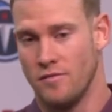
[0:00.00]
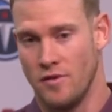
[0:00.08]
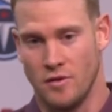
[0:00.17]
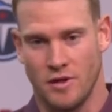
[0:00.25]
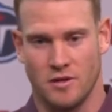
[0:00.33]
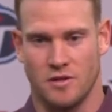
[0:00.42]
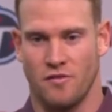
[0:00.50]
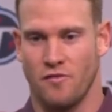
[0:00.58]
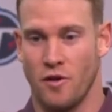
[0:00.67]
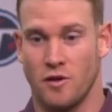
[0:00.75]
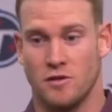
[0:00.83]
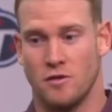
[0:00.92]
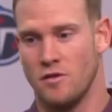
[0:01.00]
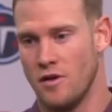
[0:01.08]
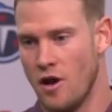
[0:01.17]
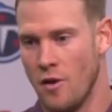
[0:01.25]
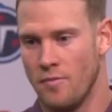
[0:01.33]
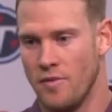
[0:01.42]
He's, like you said, Firkser, then
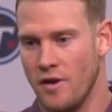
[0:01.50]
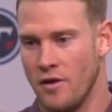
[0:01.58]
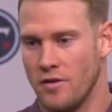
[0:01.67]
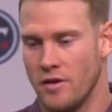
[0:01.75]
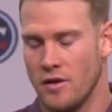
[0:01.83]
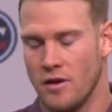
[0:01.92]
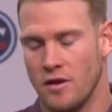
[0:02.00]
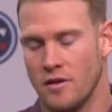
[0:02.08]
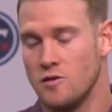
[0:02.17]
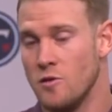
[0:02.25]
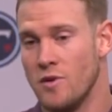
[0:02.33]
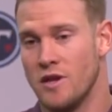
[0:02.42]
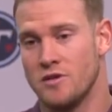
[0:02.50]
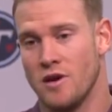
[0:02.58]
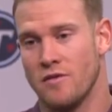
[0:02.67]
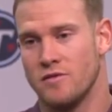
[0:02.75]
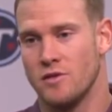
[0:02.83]
Hump there on the 2-minute drive.